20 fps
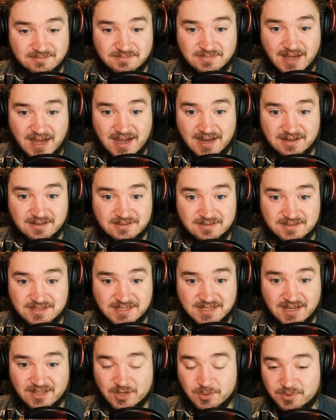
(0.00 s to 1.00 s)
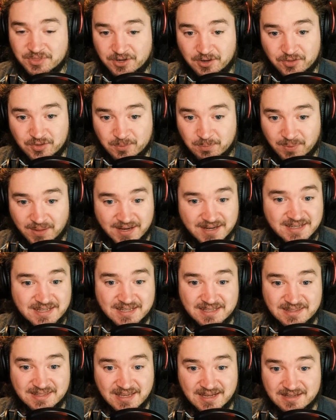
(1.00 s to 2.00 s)
got together with Arthur
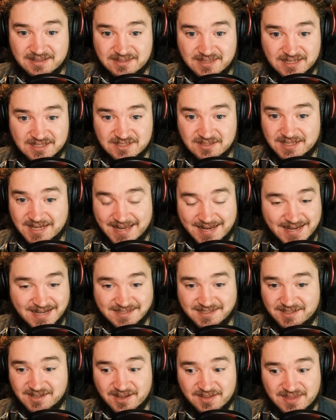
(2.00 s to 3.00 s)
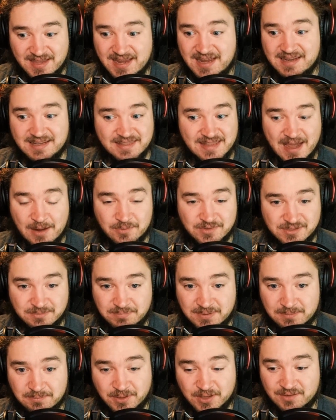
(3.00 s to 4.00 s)
Blank, and they connected on that. And that was a
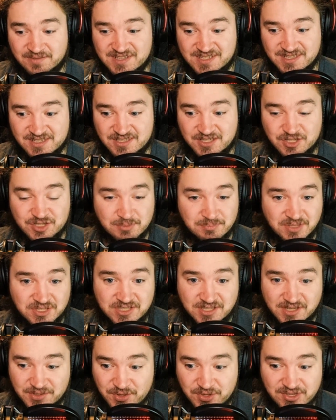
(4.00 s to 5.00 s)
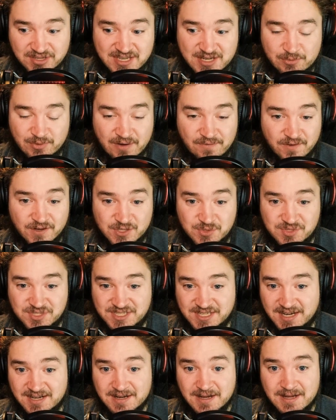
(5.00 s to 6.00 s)
big part of his decision. But the other thing he referenced
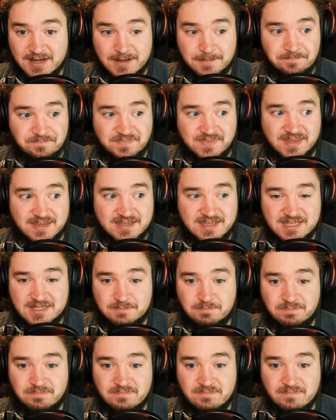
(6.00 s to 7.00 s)
was that he